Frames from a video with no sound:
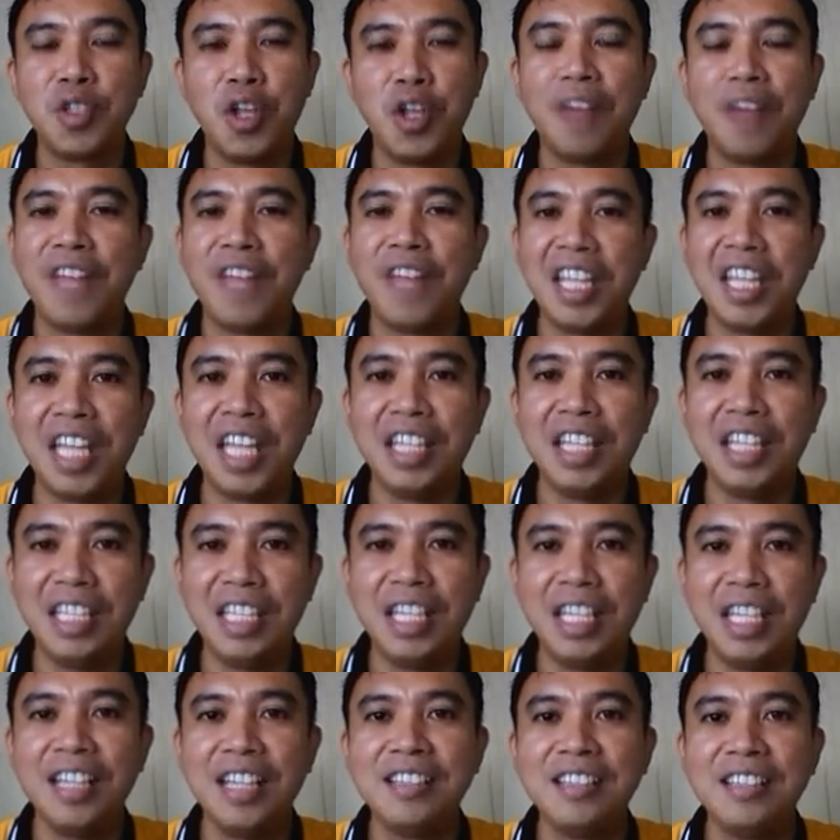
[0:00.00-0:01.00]
Do you have any
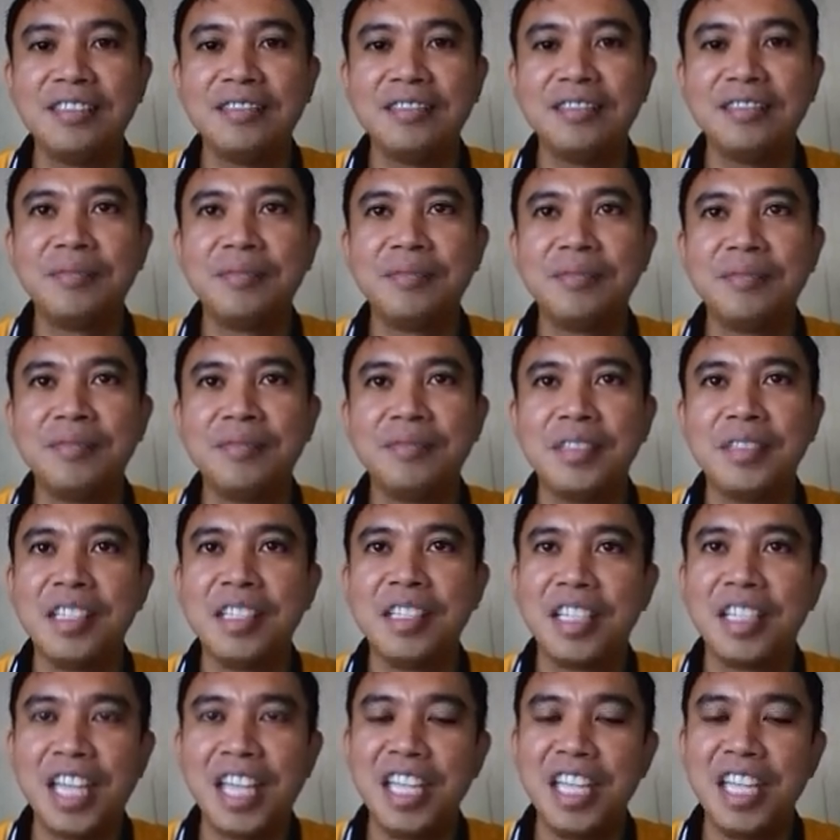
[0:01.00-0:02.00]
idea?
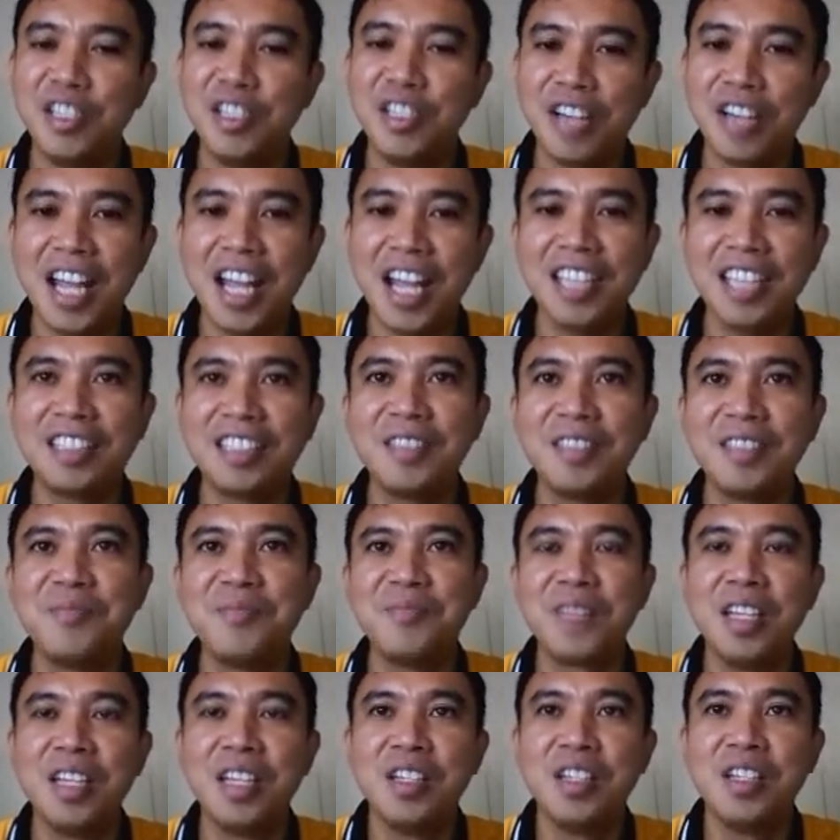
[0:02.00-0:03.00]
Okay, you're right.
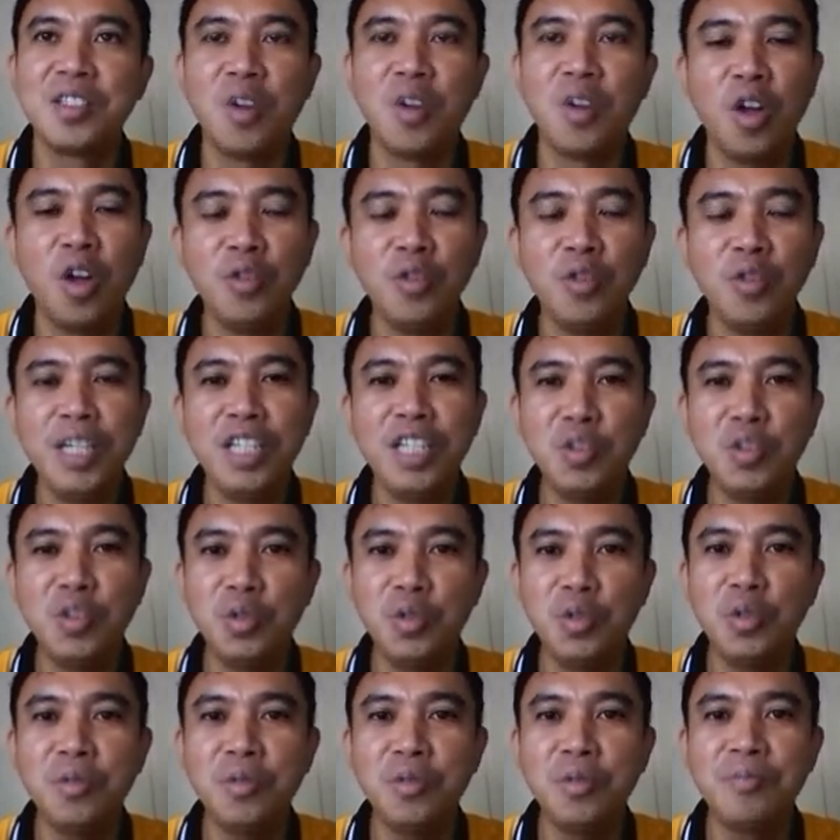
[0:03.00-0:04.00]
So all we
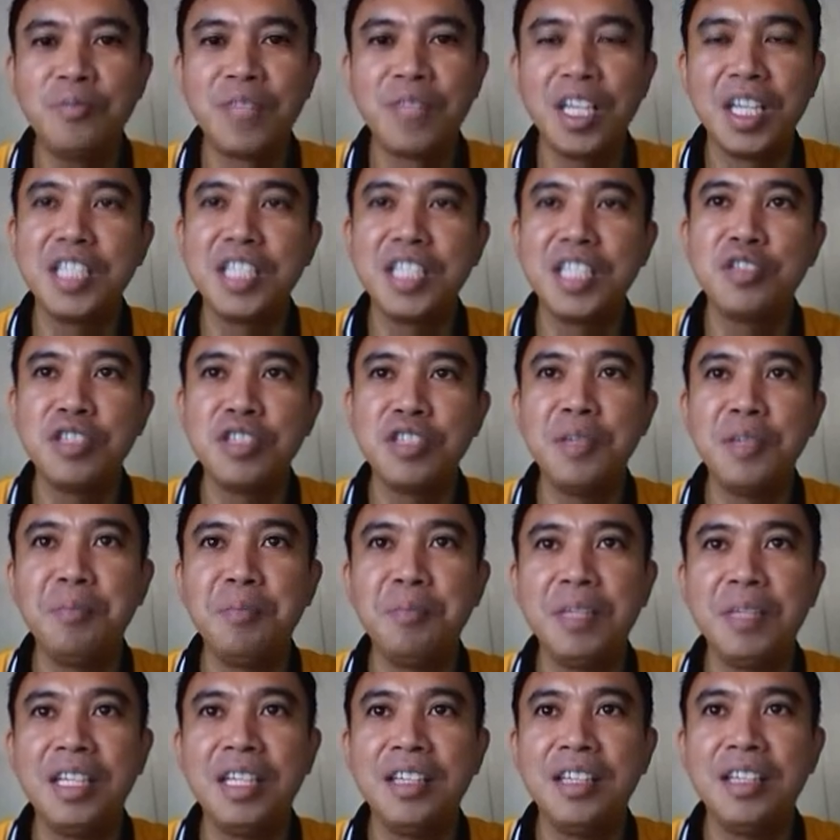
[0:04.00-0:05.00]
need to do is to
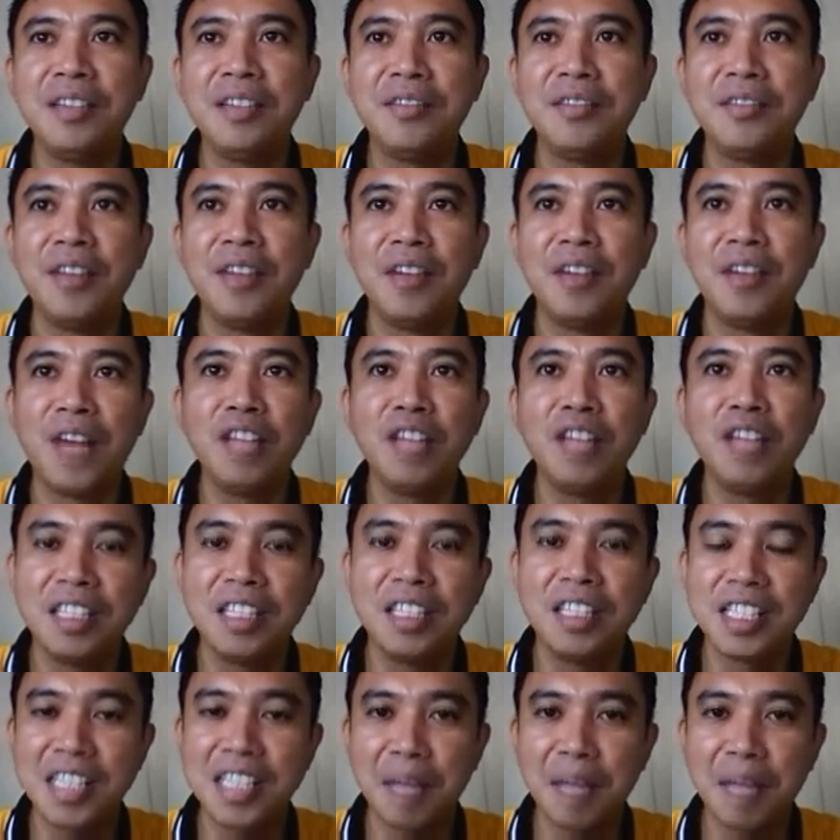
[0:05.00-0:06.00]
simply
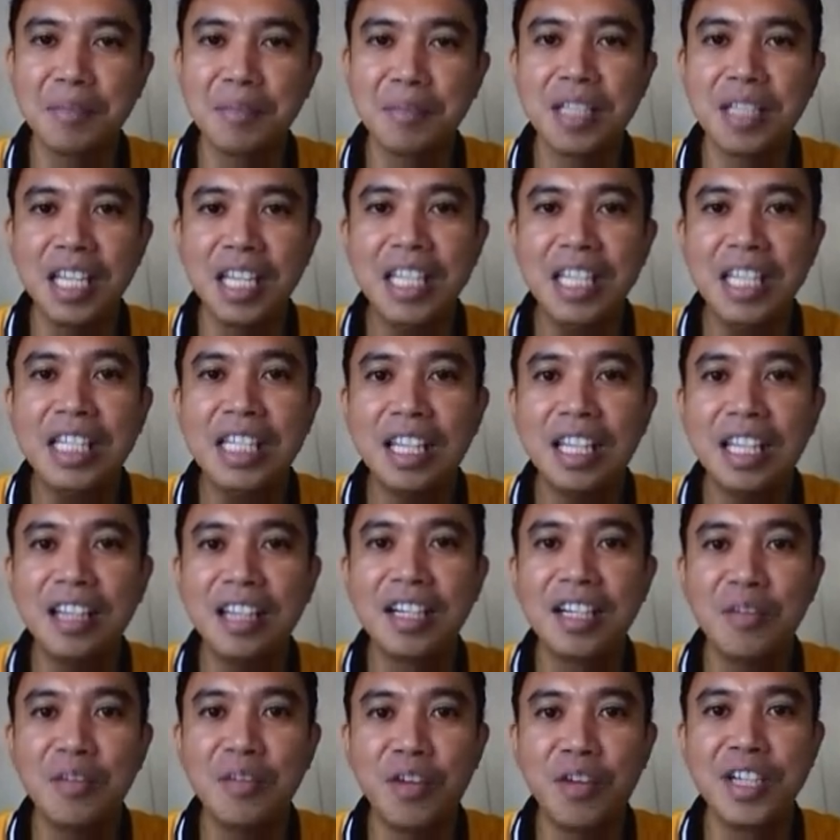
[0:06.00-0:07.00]
follow the steps in
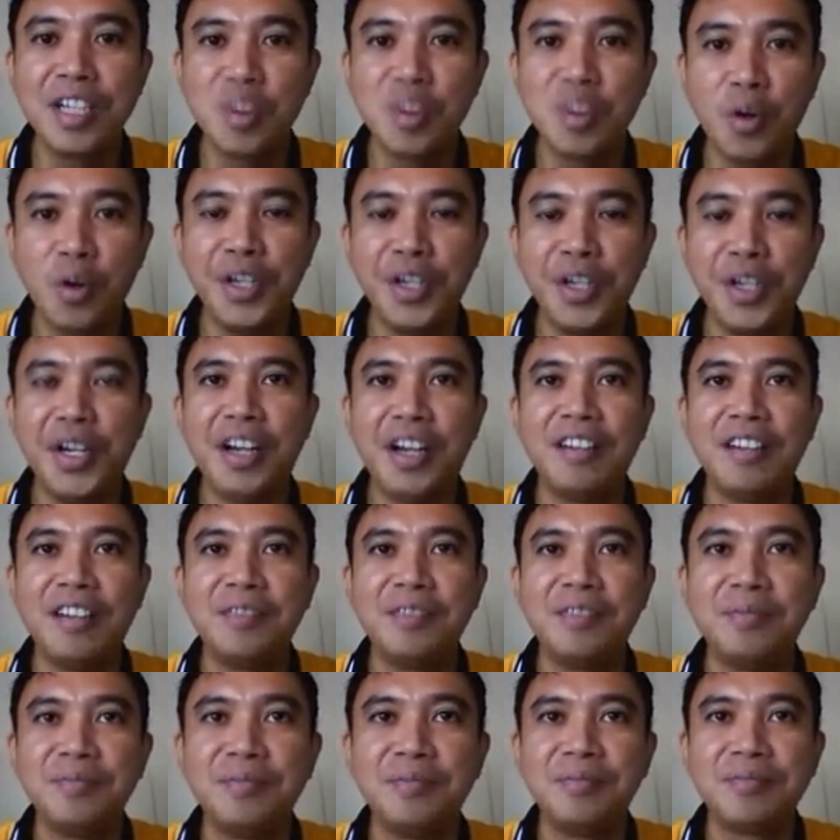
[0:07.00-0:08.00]
the reverse order.
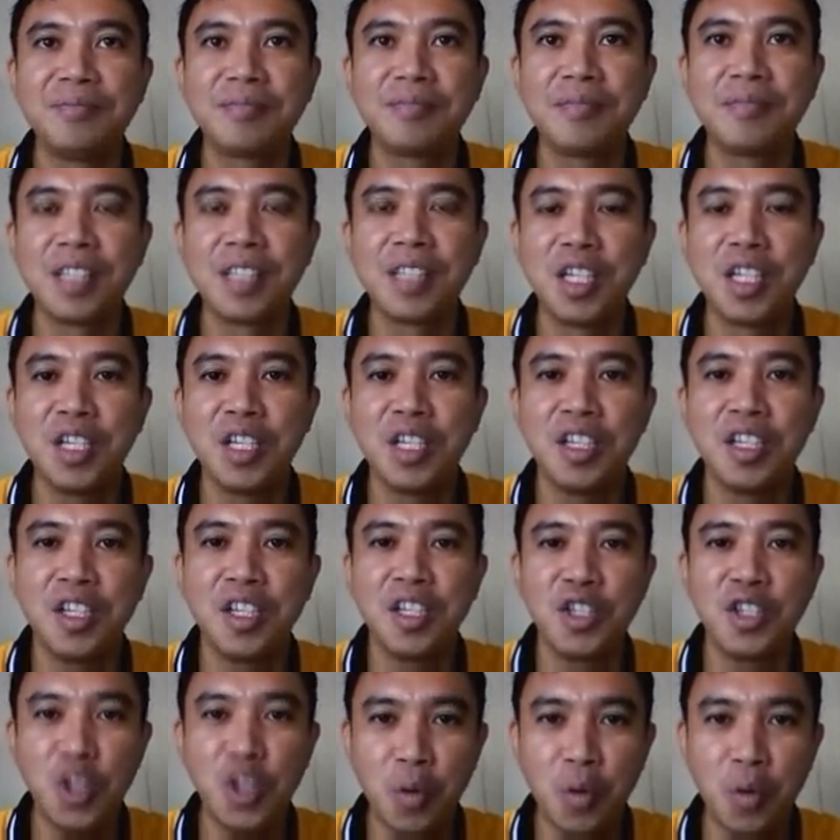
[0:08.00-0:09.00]

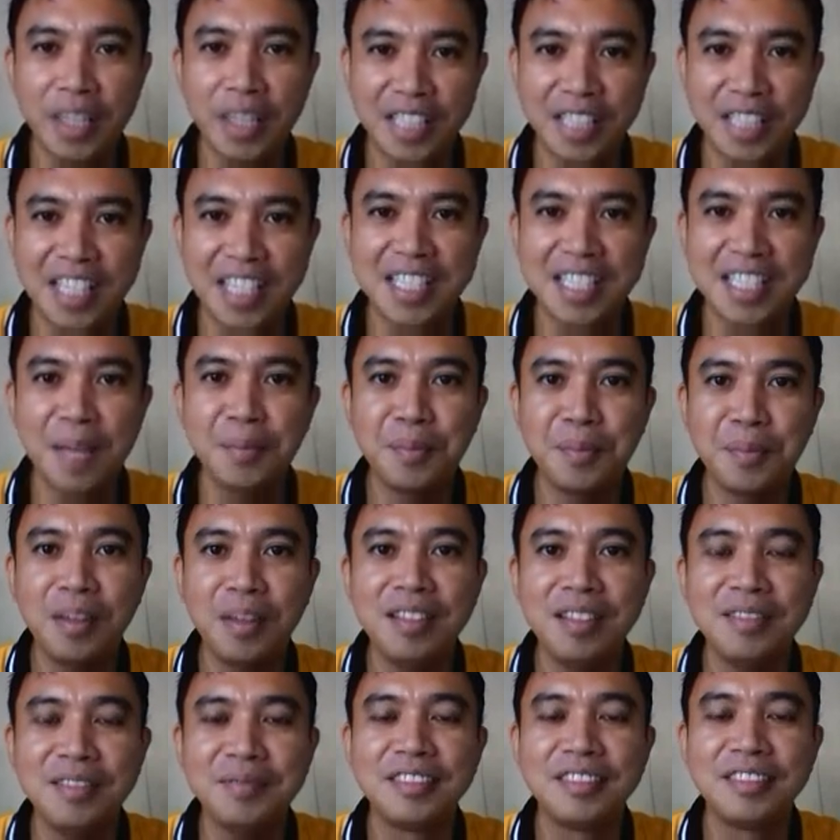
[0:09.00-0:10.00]
Do you want an
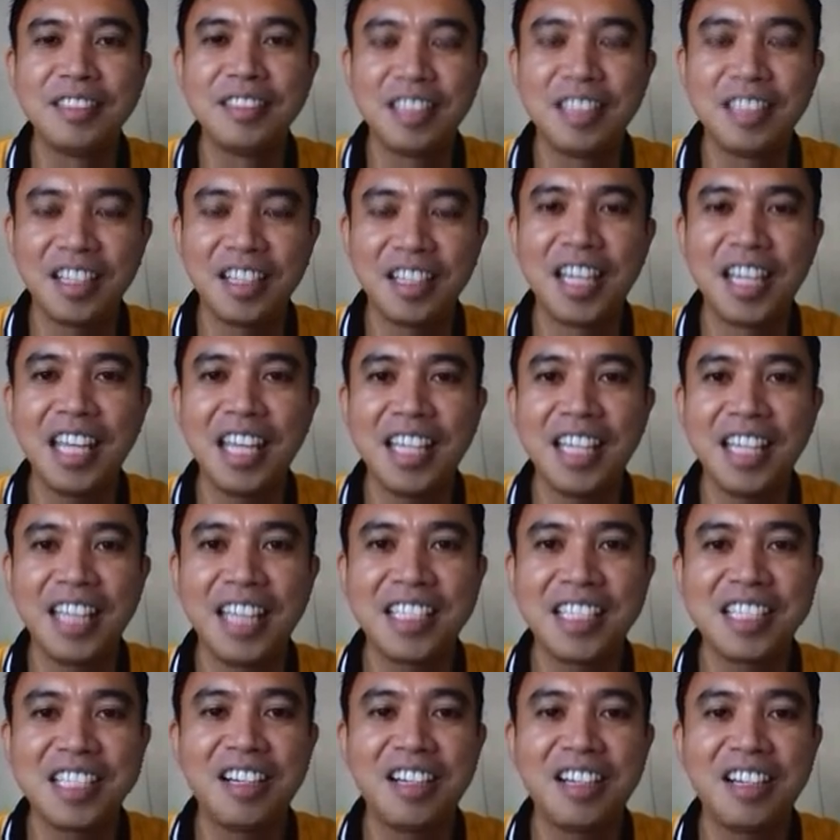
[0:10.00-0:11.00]
example? Okay,
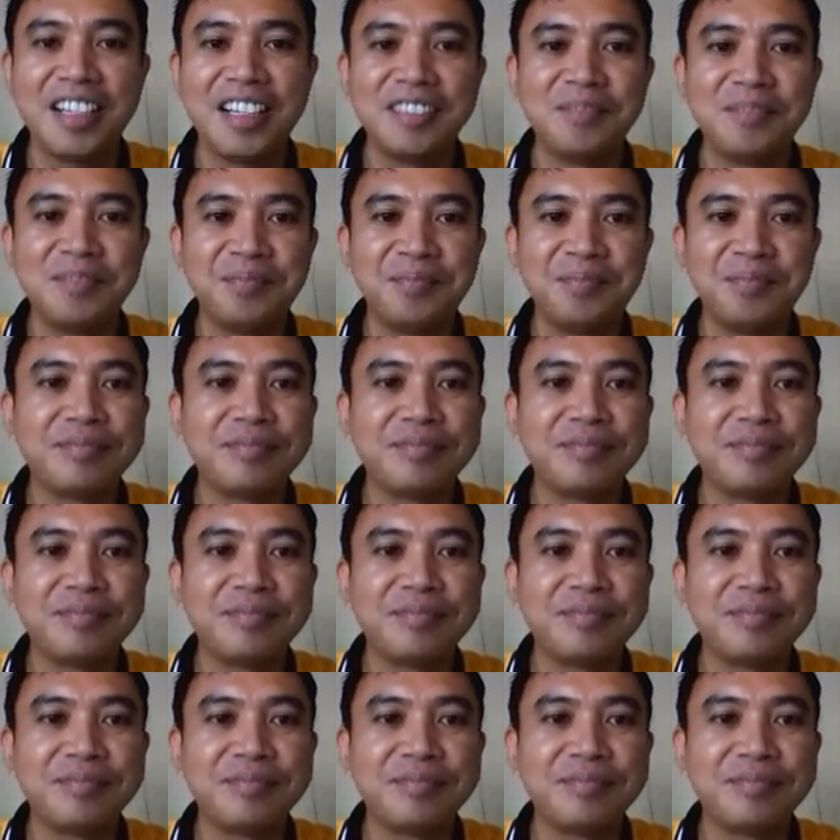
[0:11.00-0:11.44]
let us start.